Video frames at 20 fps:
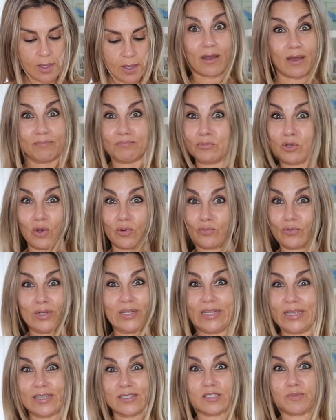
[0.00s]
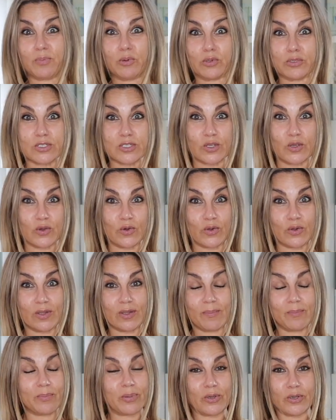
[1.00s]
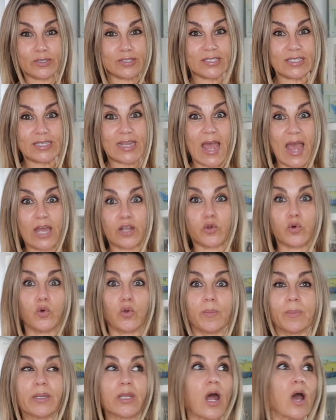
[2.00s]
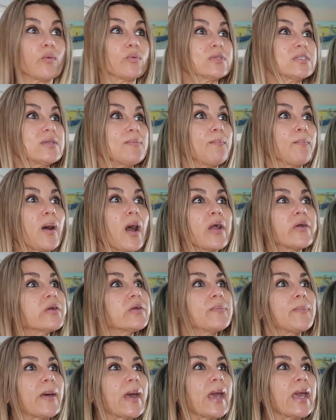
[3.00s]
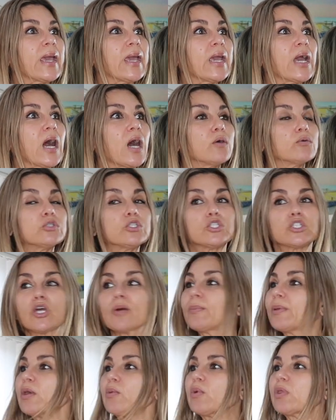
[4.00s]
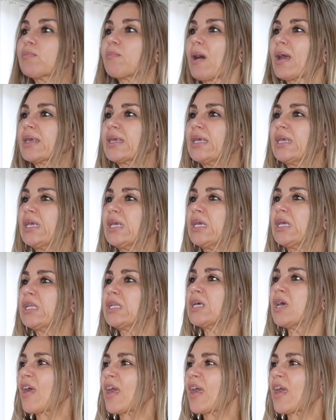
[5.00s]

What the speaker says: I'm not really a Sports Girl person at all, but I was in Byron Bay, I was shopping with my kid.